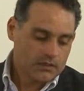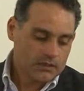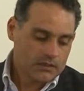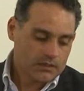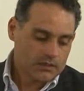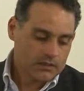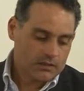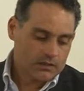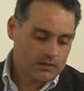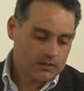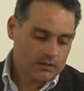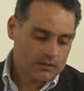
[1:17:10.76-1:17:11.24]

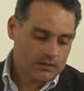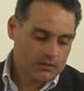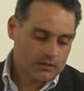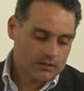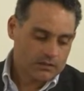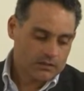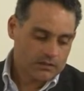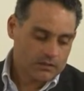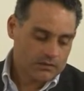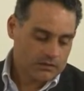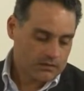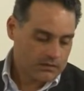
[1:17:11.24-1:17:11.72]

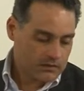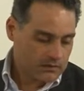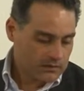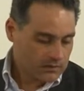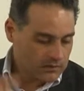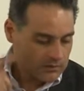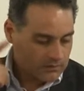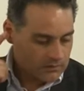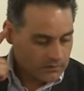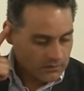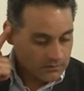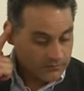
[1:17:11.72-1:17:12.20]

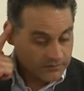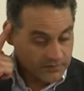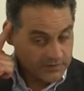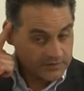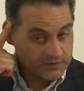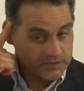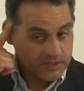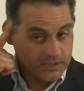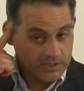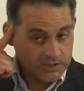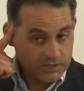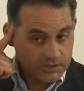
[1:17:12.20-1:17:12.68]
uh, of
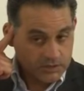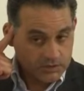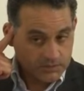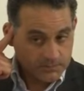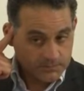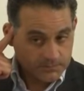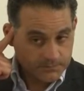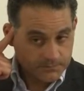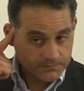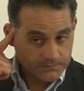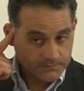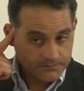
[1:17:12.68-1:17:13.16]

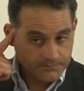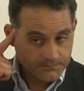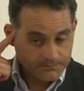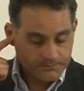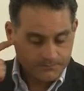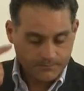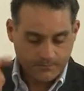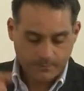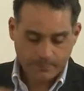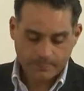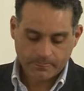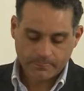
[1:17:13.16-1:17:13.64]
Education
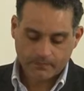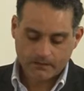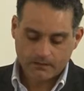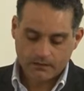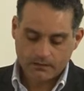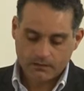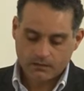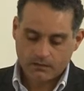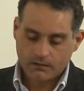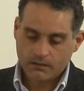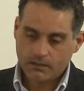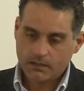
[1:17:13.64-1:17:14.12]

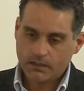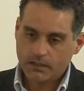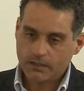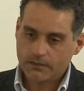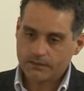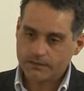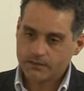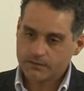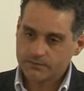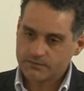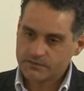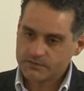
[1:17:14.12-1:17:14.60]

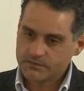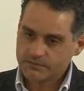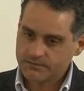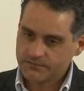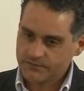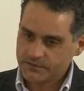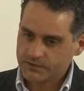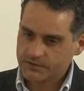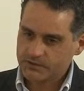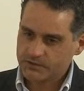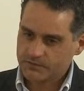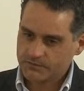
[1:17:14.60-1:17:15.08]
and there is a
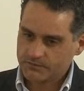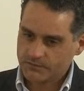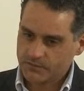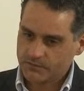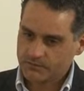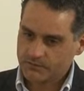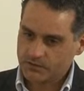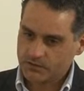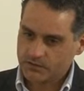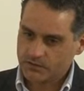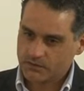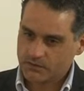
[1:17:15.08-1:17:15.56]
video
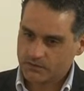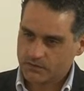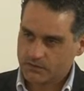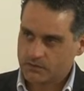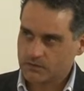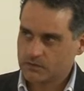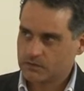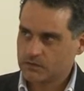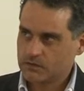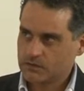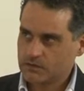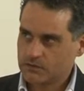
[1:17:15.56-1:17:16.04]
from
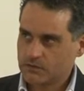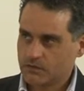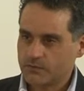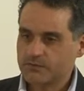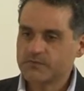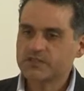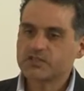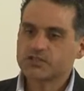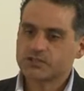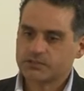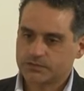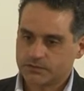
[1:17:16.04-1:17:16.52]
the
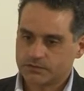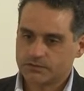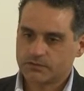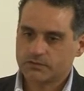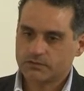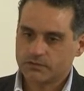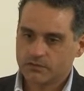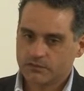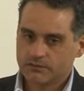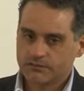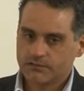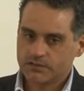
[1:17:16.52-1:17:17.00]
commissioner
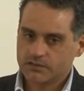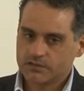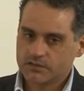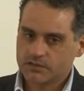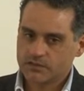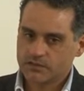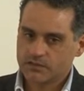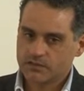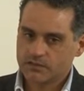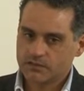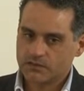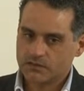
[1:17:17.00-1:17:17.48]
of this
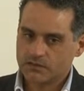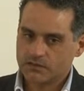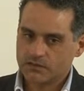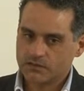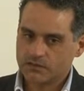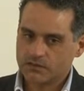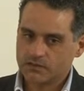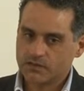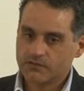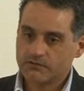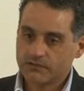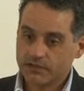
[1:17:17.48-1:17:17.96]

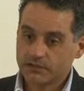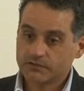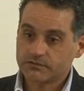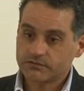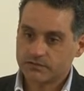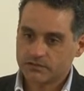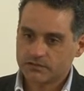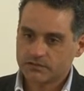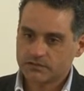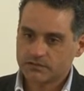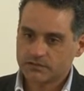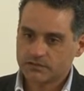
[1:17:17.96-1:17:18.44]

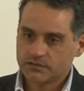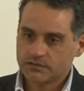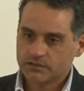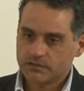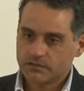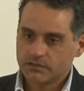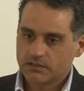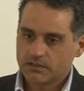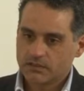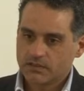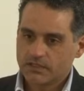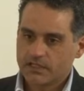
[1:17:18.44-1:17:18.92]
directorate
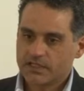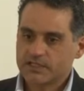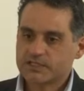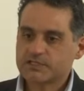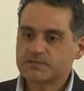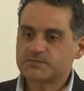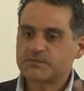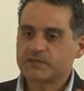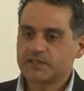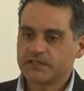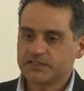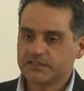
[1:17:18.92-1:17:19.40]

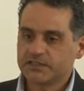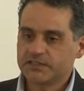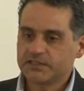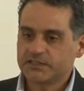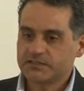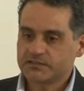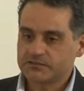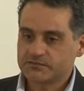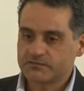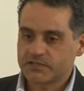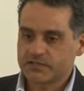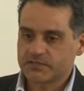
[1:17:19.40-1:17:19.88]
explaining
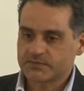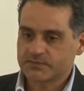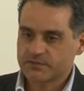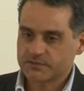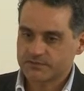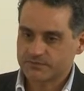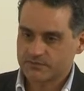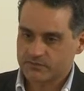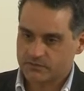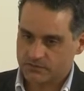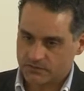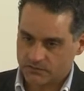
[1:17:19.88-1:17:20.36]
Erasmus
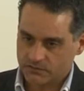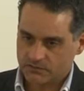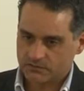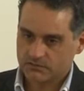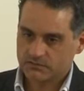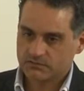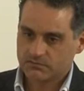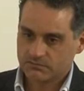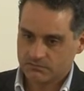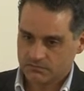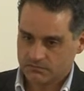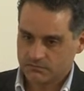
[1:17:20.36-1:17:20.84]
for
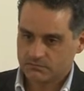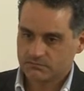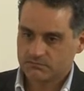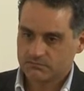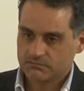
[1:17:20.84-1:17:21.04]
all.